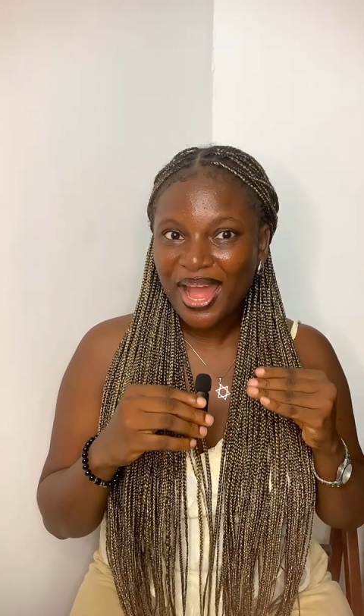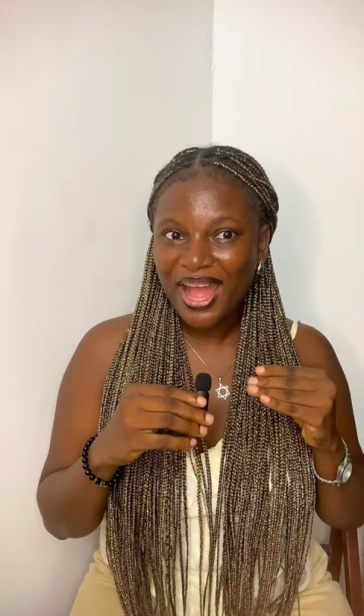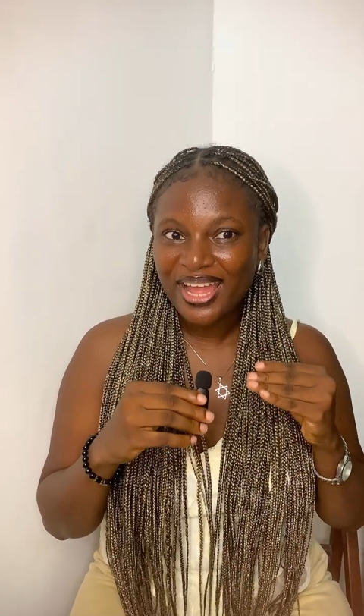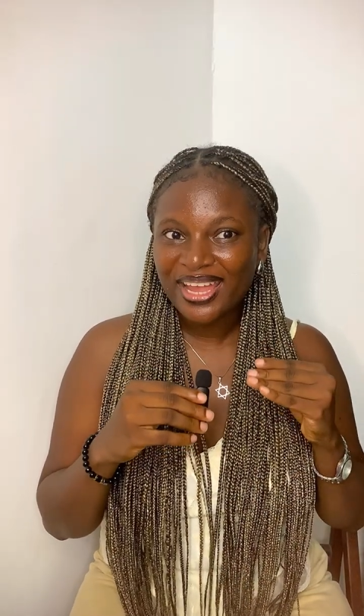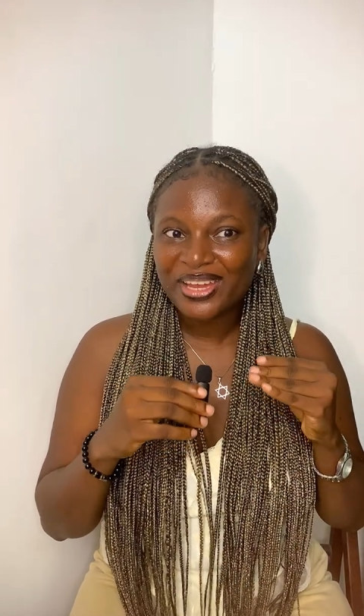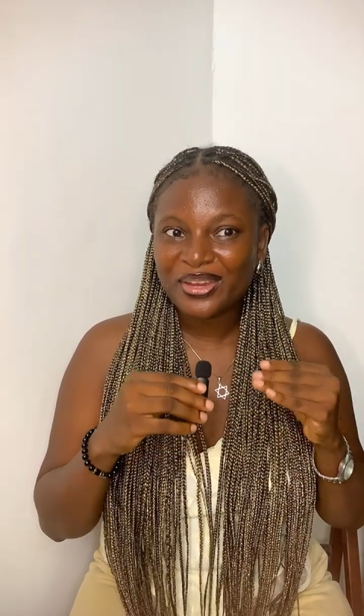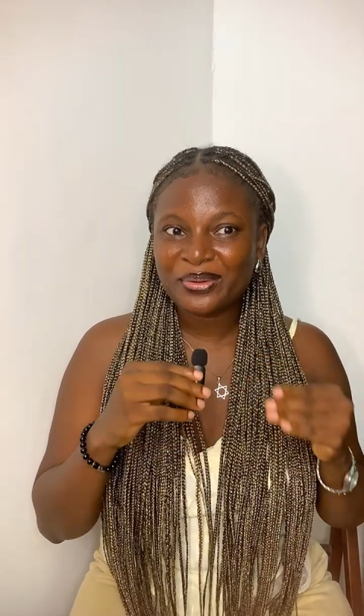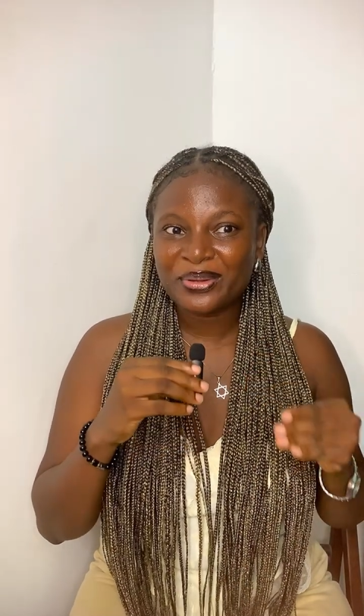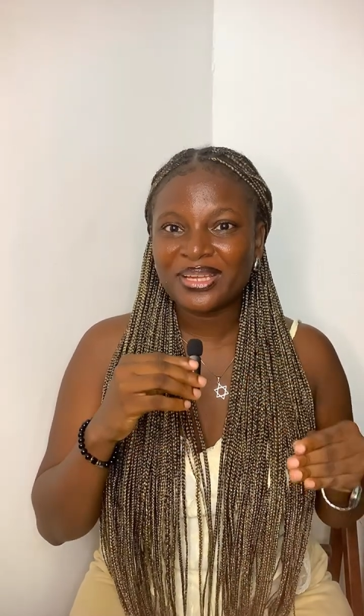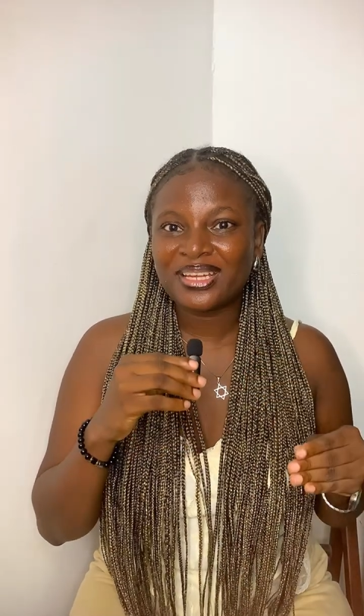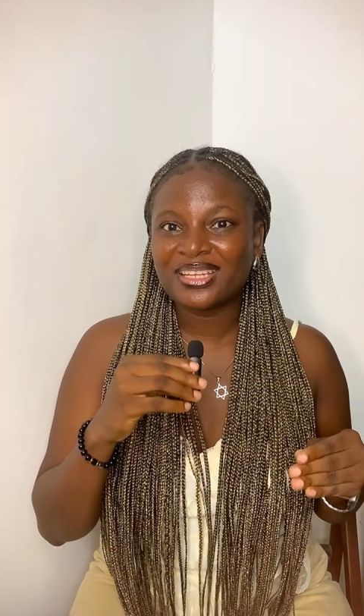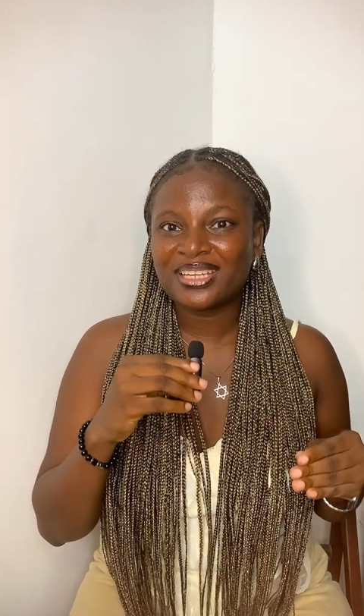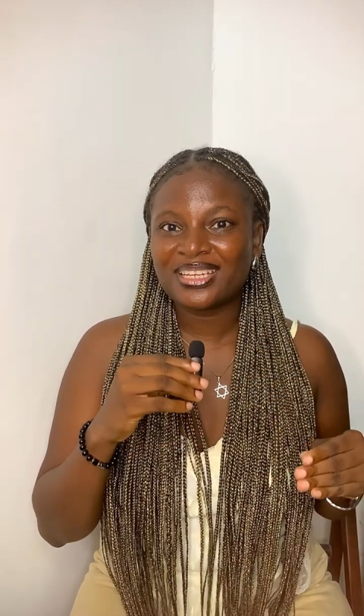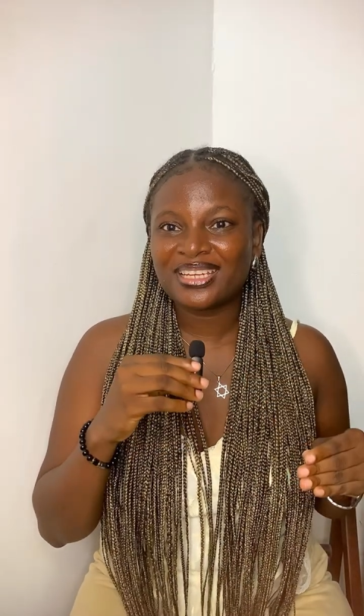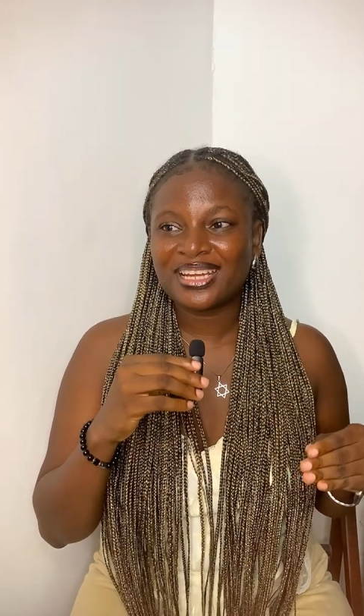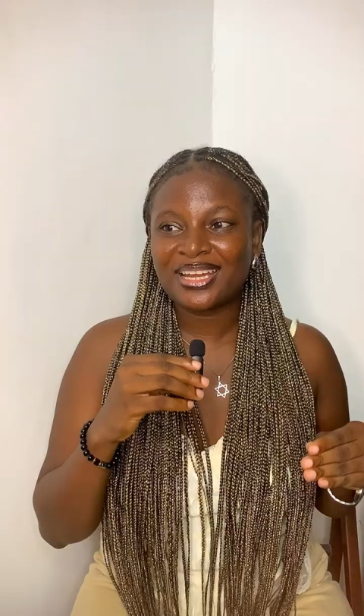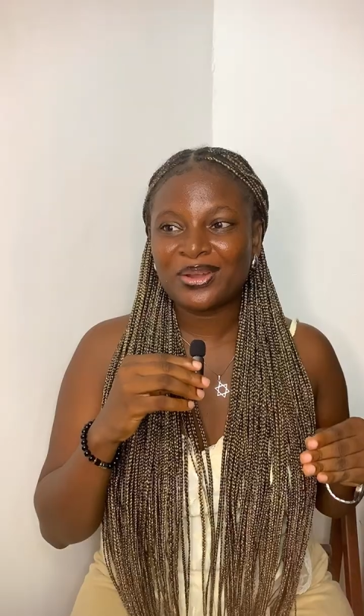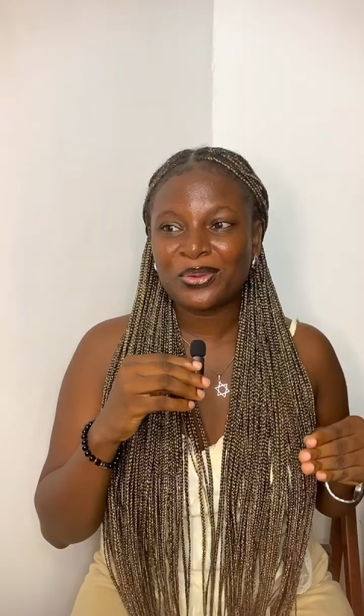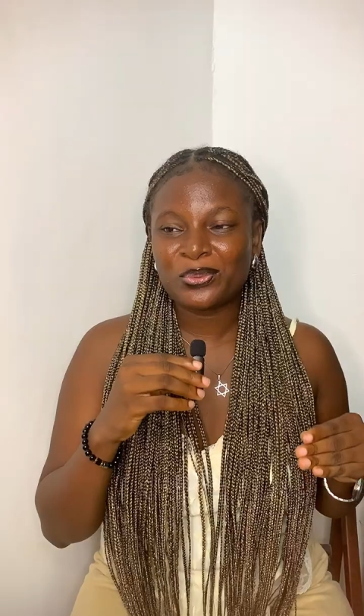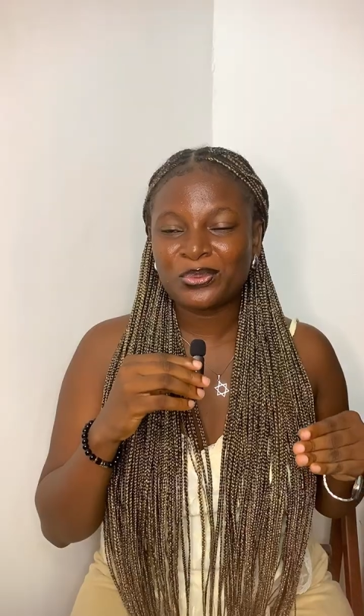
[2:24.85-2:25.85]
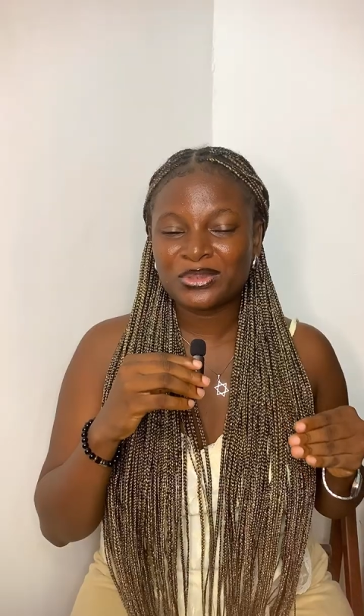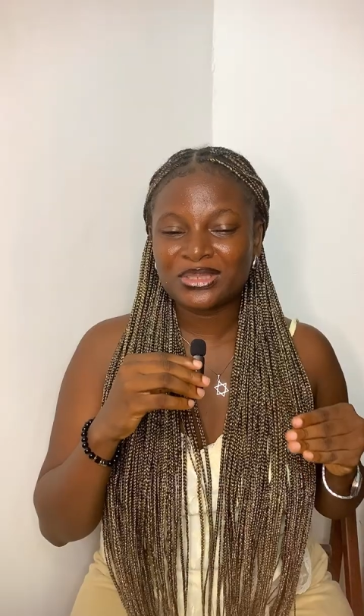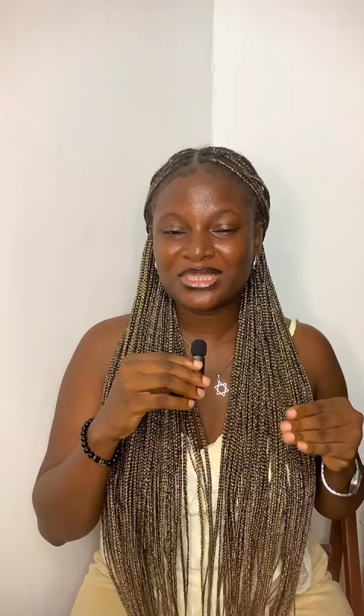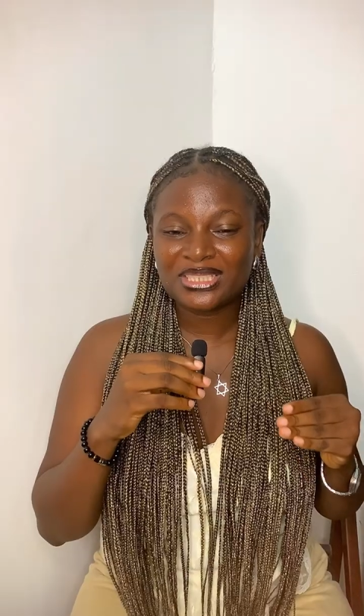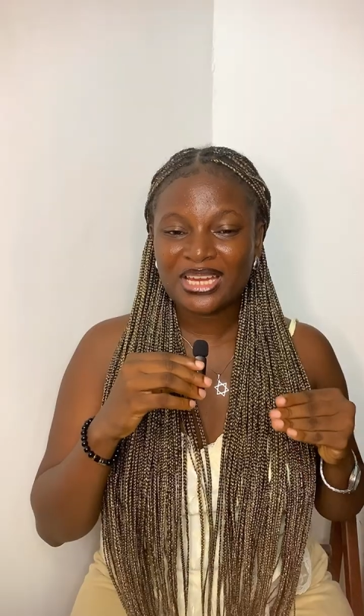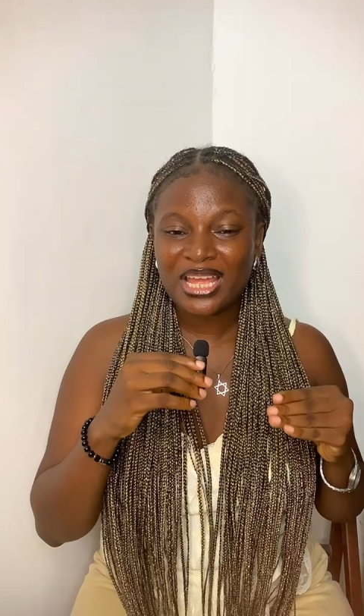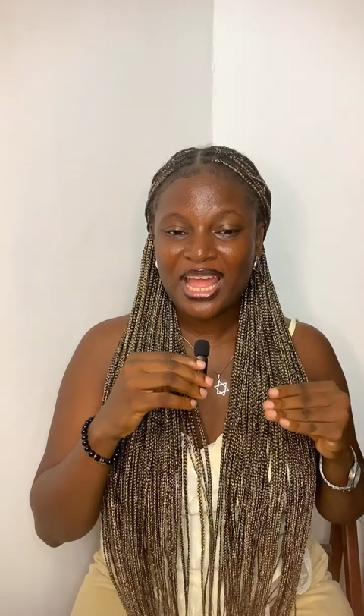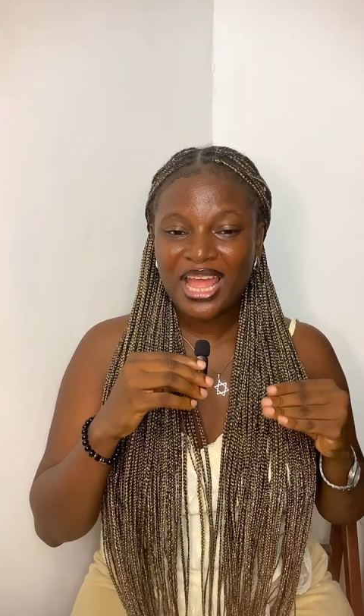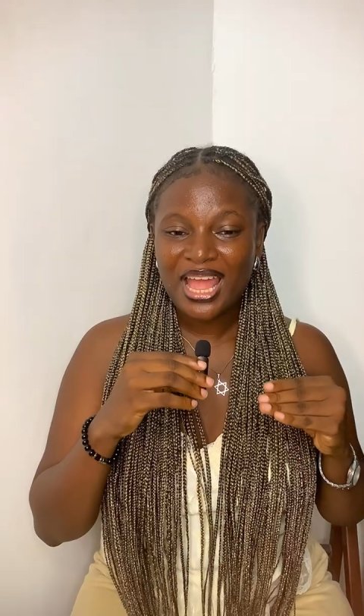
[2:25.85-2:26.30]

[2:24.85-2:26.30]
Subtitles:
area that I would